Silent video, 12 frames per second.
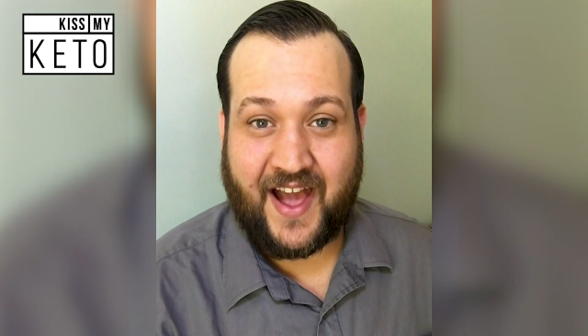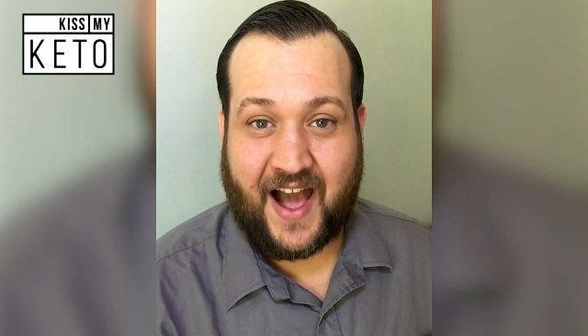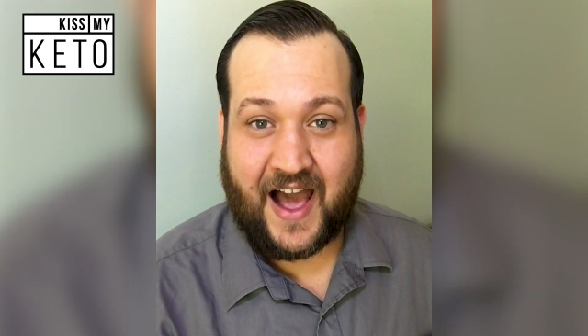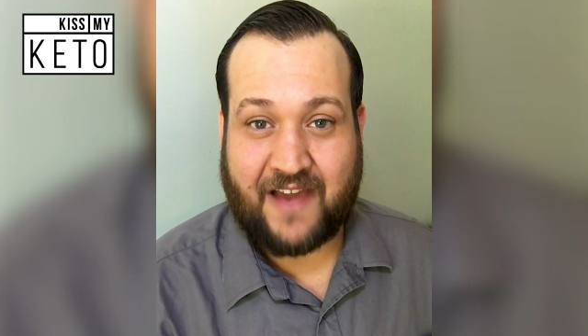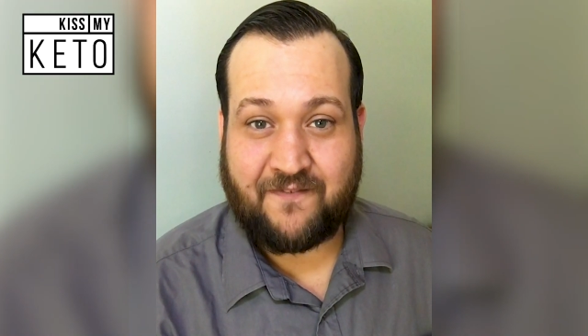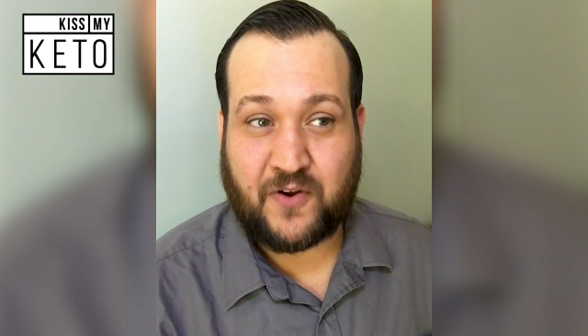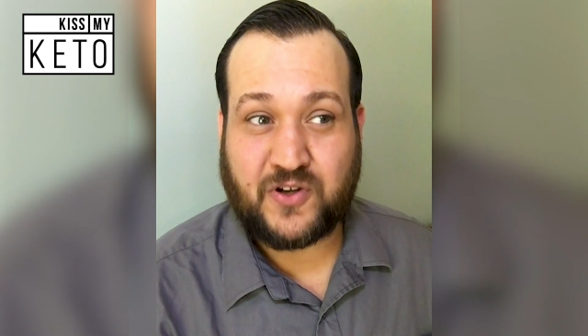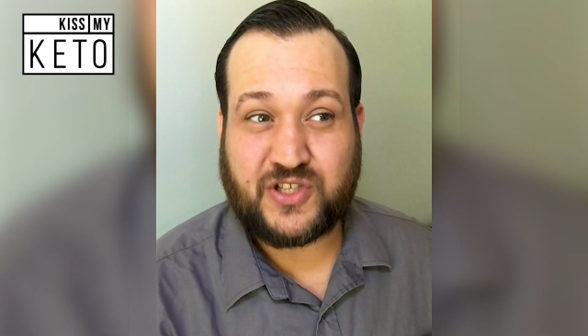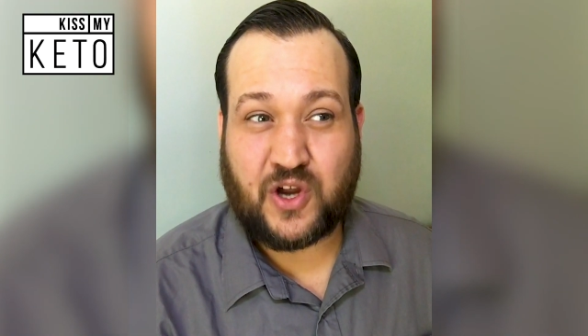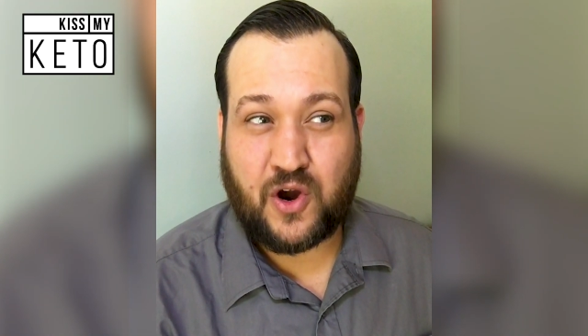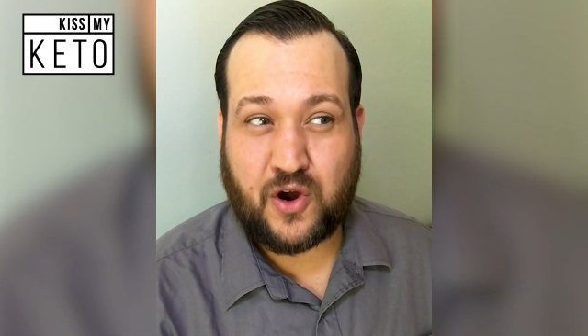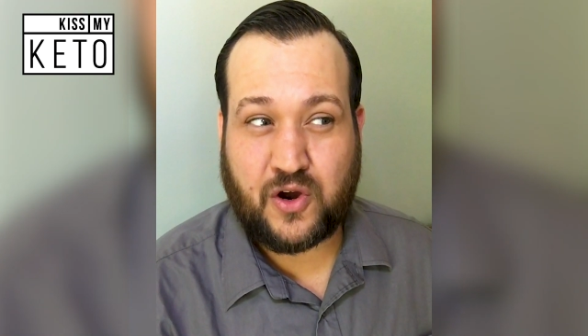I first
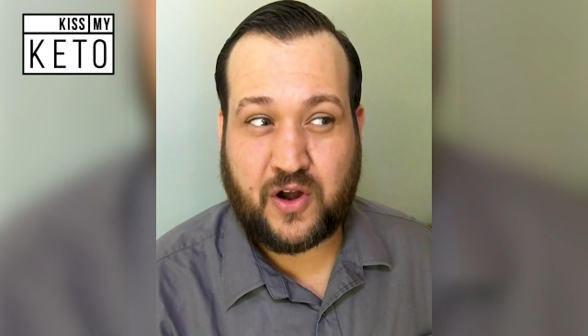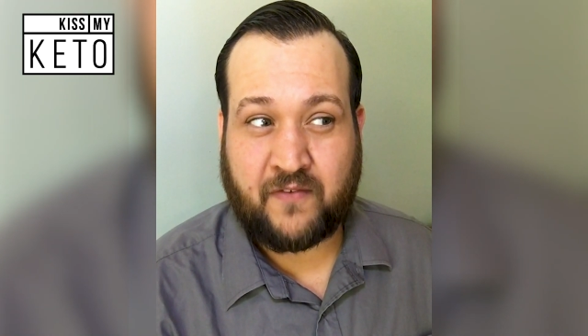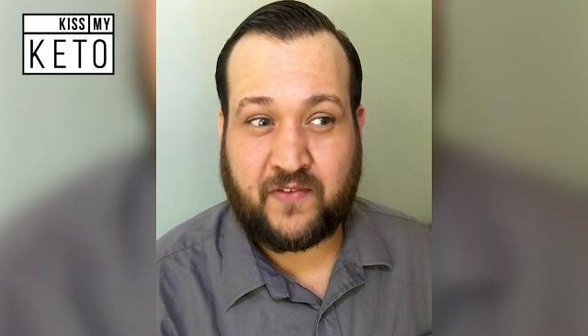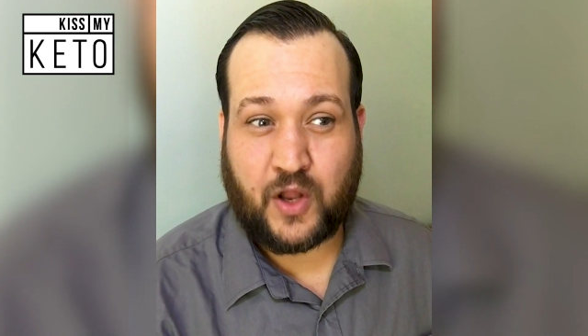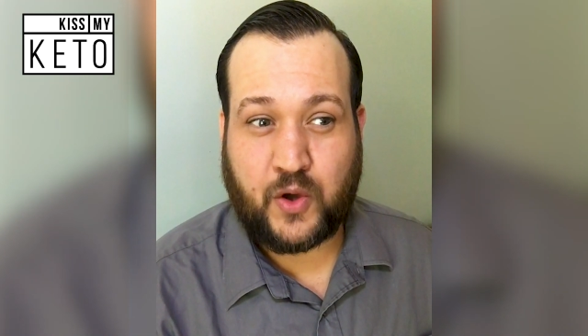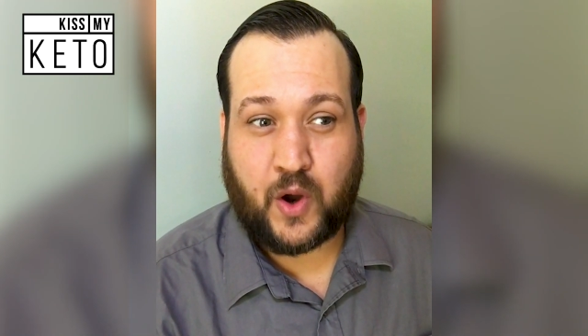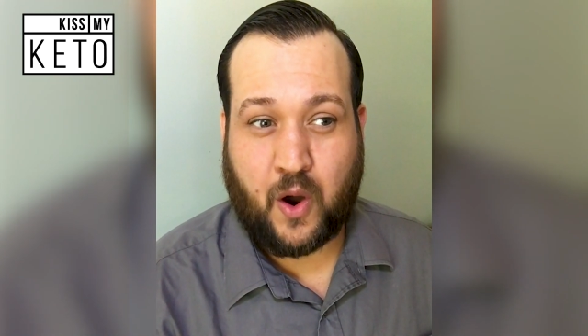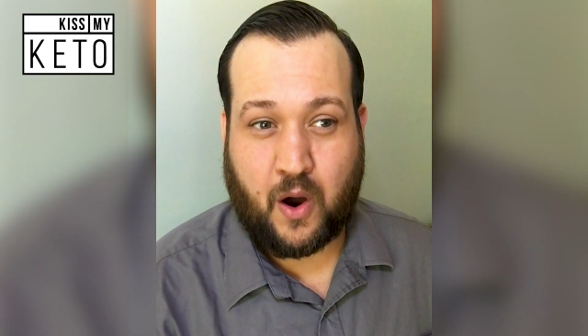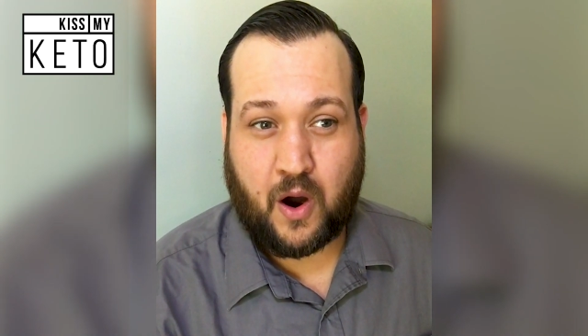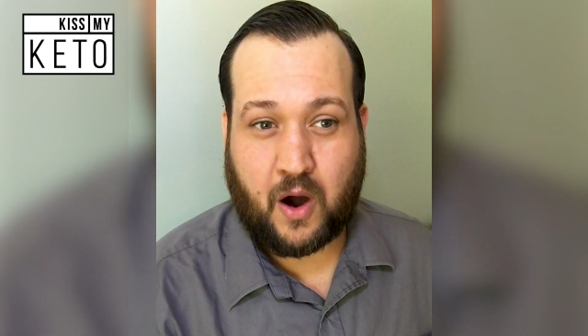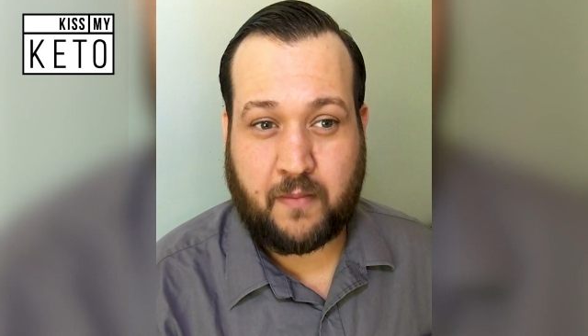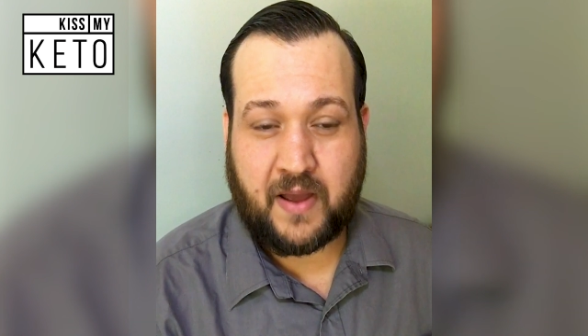heard of low
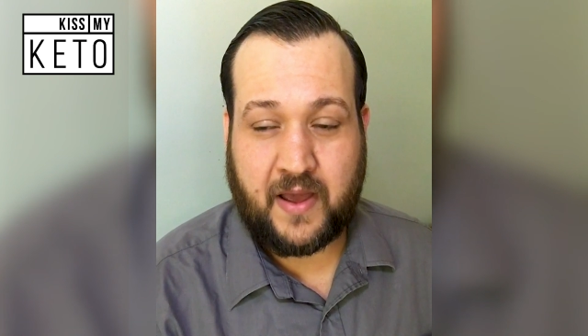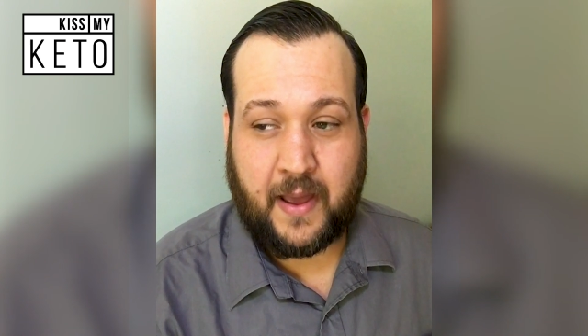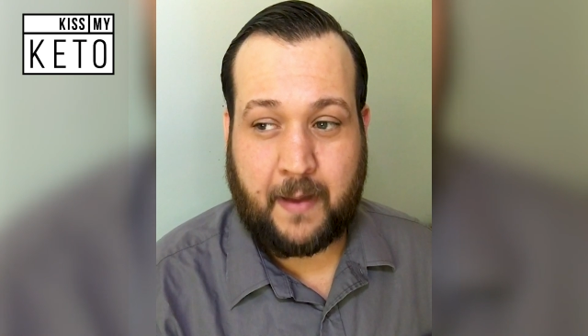carb